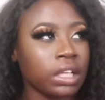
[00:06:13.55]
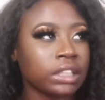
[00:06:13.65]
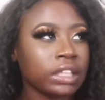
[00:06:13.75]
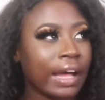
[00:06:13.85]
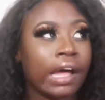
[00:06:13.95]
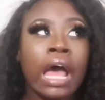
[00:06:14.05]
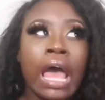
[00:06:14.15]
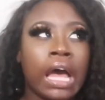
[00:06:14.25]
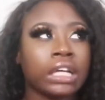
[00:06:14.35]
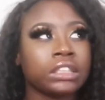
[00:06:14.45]
So
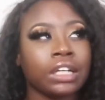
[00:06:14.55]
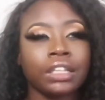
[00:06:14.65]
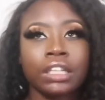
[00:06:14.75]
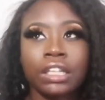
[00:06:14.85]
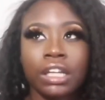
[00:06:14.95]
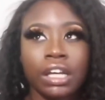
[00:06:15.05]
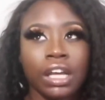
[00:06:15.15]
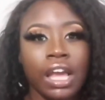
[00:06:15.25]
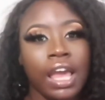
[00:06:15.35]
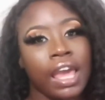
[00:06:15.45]
I started looking,
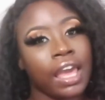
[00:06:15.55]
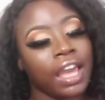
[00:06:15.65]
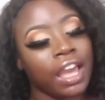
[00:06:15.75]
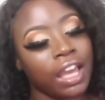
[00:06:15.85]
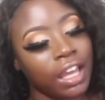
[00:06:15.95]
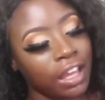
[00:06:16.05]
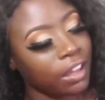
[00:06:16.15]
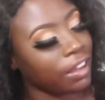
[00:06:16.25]
and